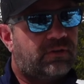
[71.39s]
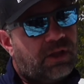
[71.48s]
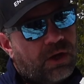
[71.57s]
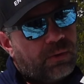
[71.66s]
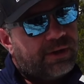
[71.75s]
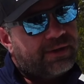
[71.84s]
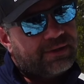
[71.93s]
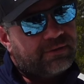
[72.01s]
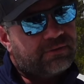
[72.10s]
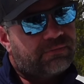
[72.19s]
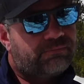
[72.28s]
low
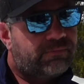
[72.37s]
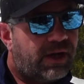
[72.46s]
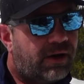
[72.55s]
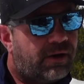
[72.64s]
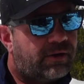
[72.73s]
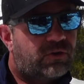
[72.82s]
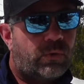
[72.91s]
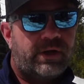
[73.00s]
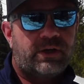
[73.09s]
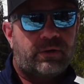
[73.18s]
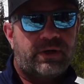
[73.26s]
as uh,
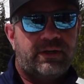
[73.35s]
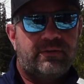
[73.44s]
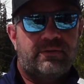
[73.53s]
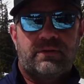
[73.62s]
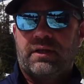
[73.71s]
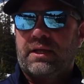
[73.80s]
twenty degrees